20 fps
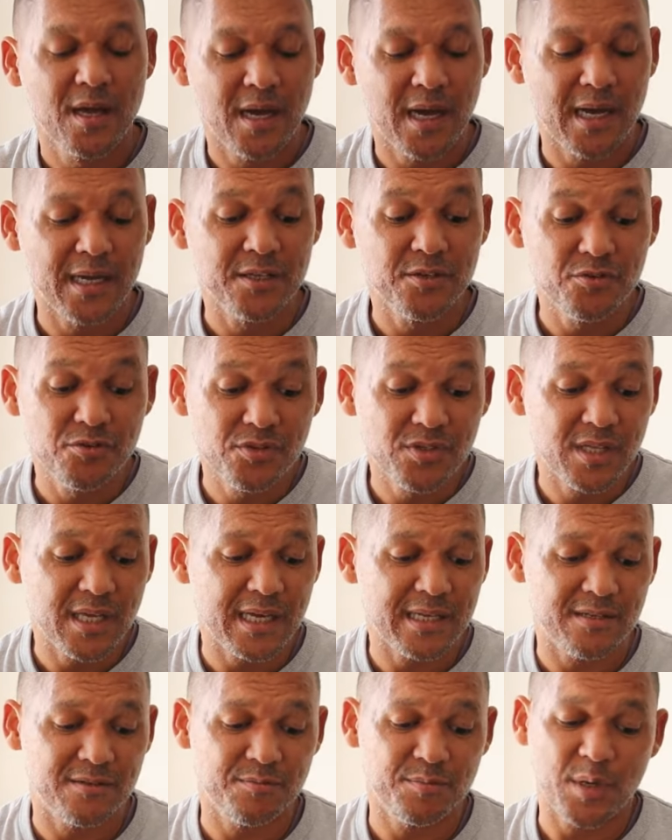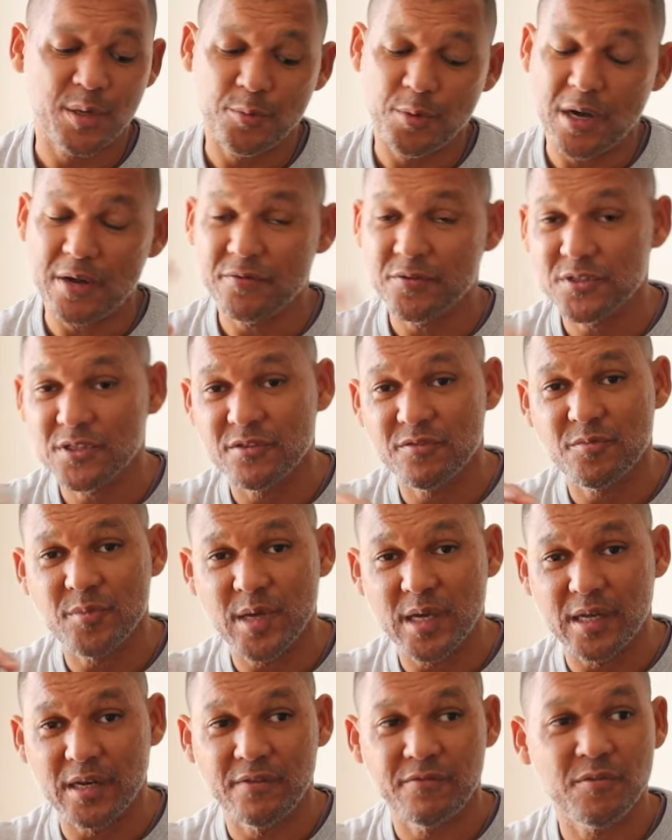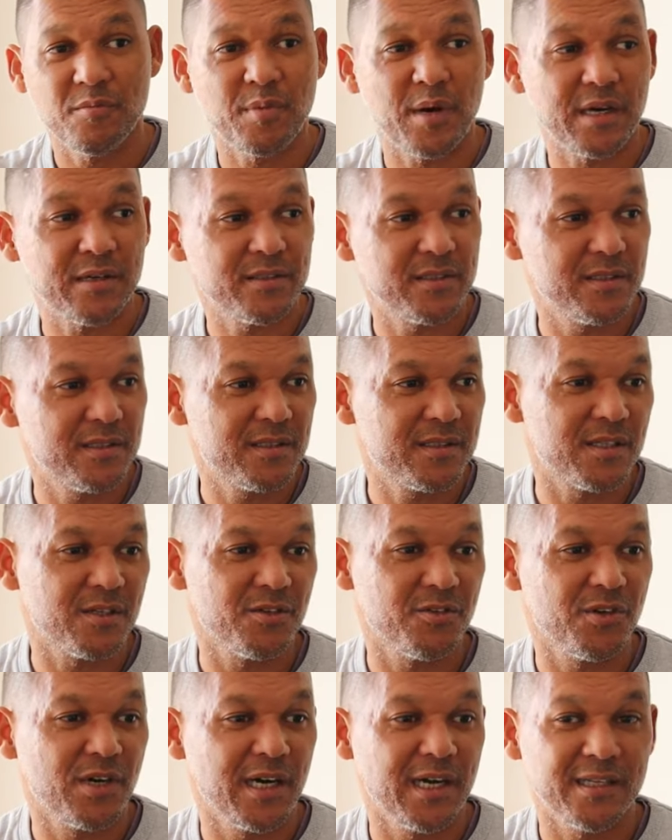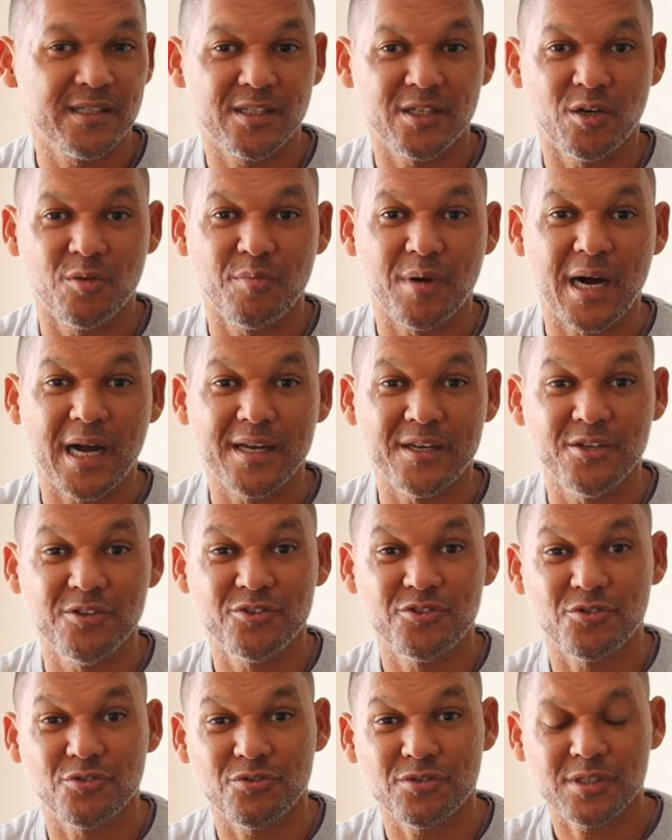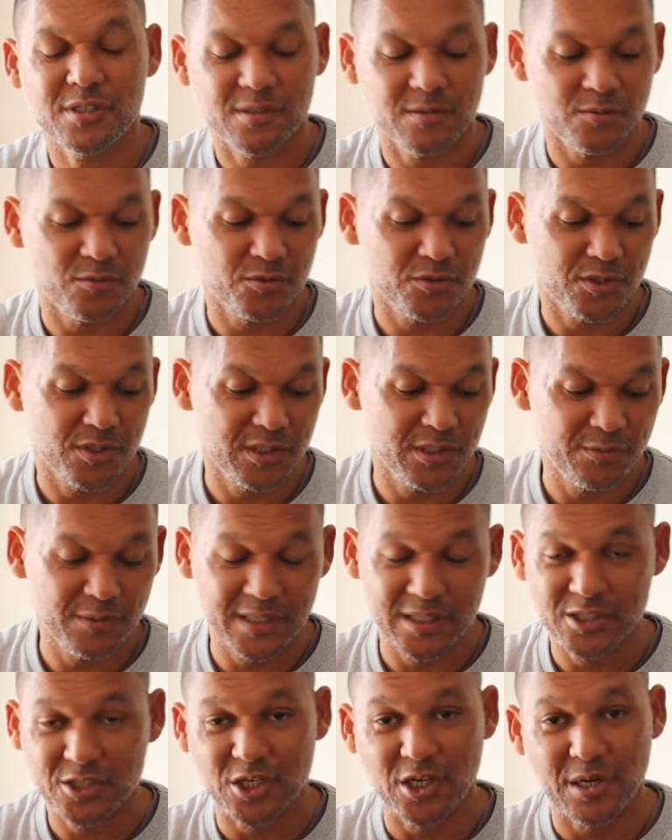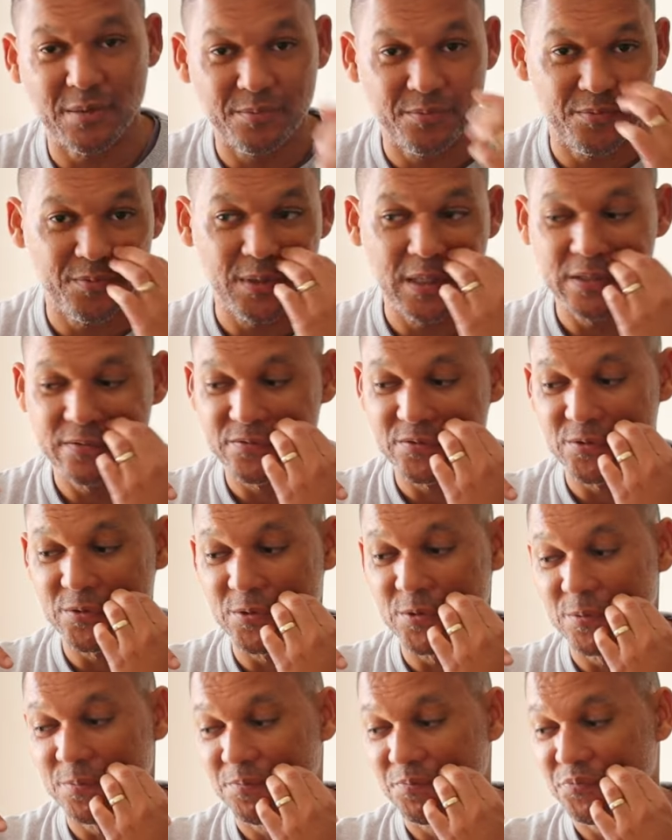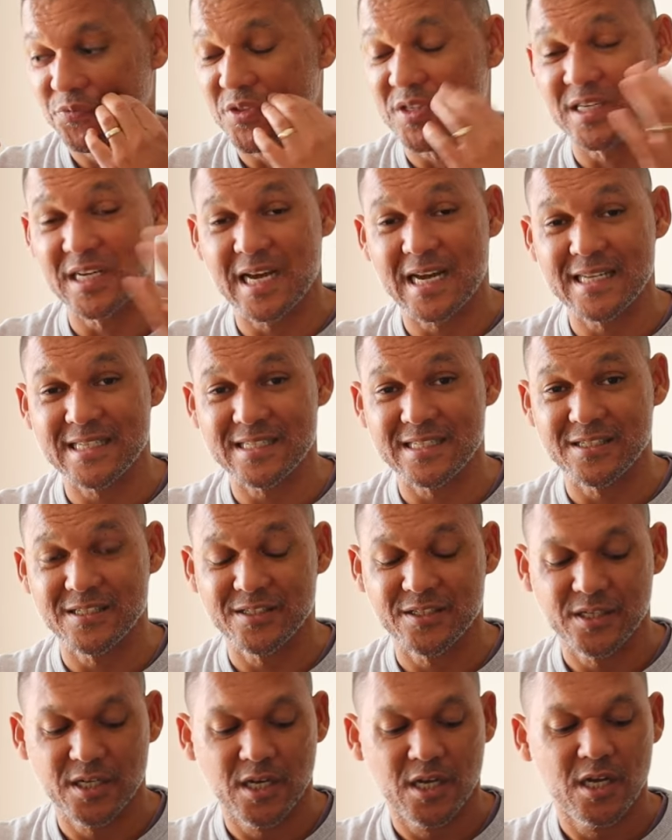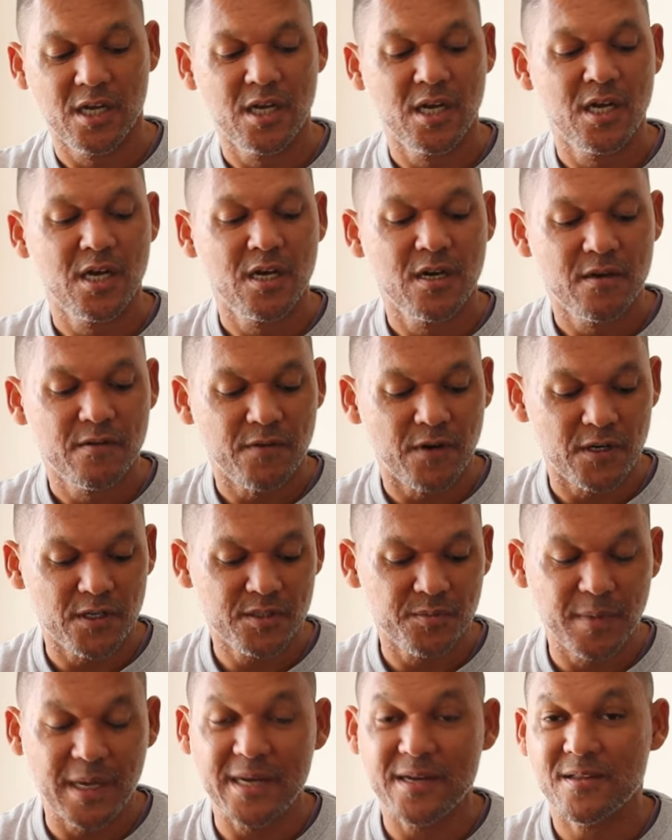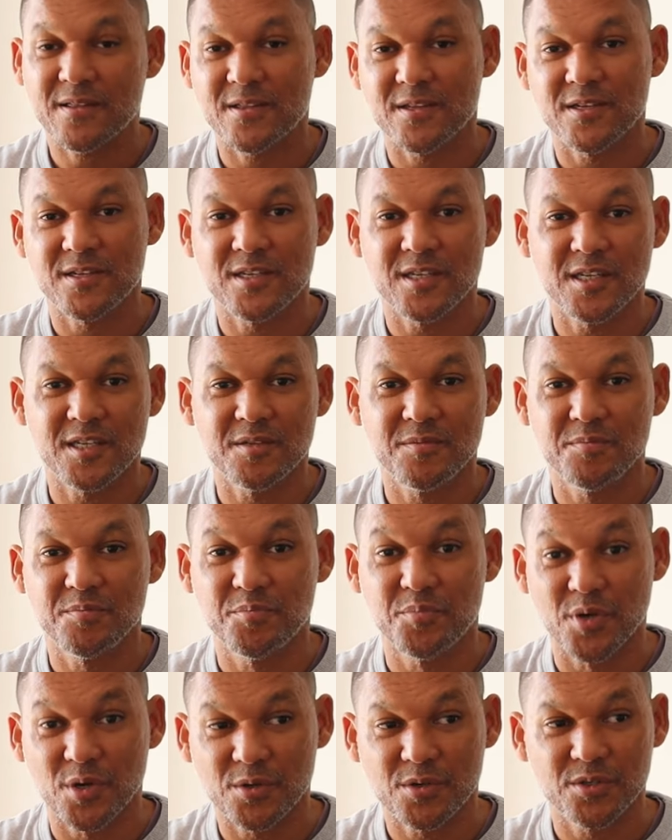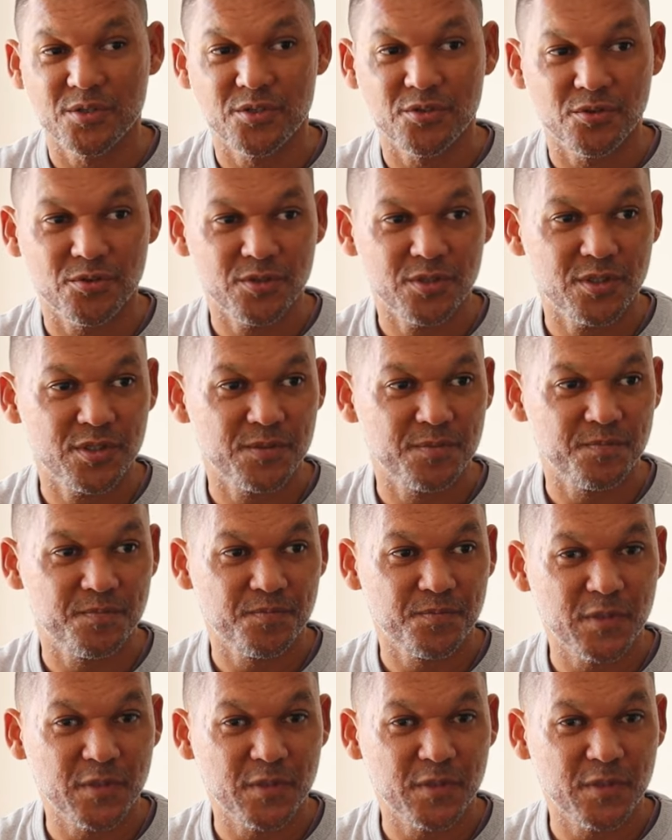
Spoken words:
I used that, and my wife was giving me grief about it, so I had to go buy new shorts, and also didn't want to show up for the Neisner Forest Marathon in broken shorts.